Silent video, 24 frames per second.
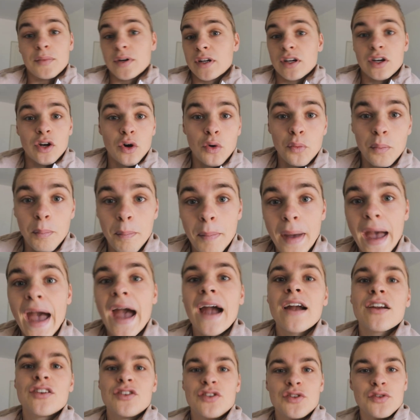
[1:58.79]
I'm gonna go
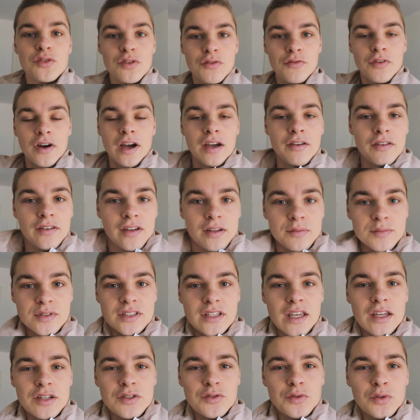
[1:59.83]
back to the 5 a.m.
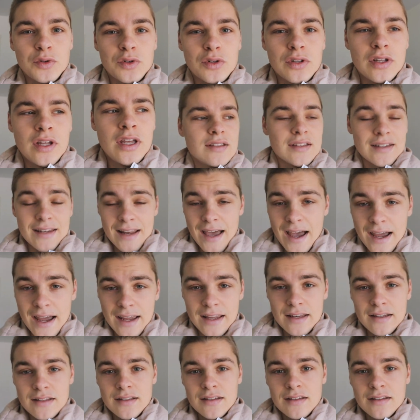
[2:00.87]
schedule
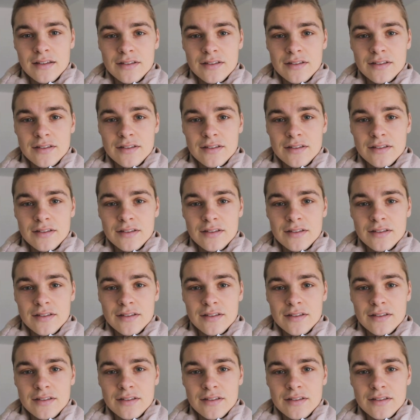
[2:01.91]
tonight.